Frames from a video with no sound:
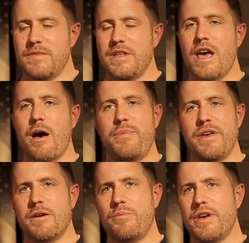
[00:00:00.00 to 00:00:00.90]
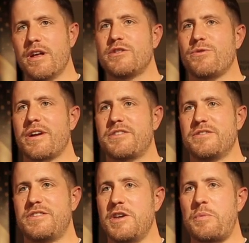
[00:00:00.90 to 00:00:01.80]
Yeah, being a director
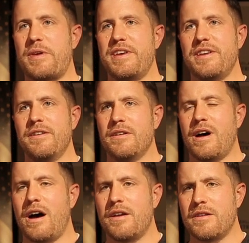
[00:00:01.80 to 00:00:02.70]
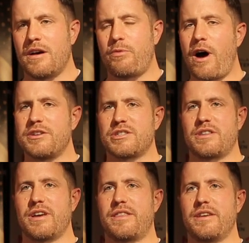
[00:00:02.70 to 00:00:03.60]
DP on a project
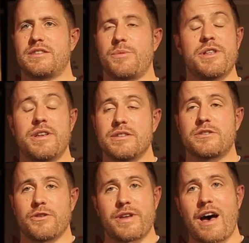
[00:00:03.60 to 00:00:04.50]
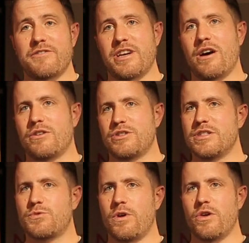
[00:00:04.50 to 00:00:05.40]
like this, I mean, does certainly have
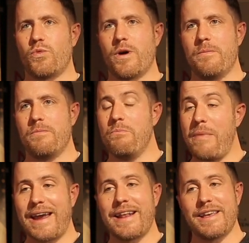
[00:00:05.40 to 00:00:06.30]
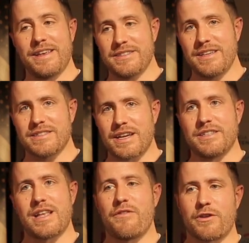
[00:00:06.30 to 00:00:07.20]
challenges. What made it easy is I
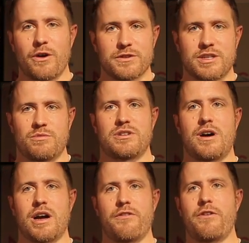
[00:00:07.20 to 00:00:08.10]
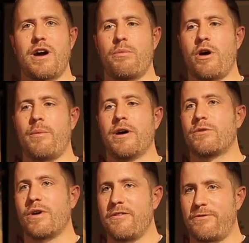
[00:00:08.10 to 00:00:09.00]
did have a co-cinematographer. I brought my
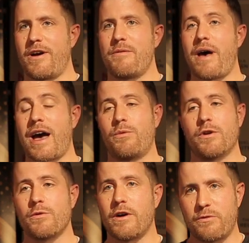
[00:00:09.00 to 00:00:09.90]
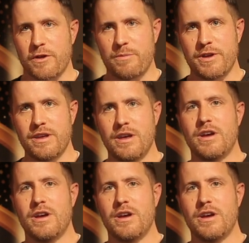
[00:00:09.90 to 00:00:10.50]
great friend Mac Woodruff with me.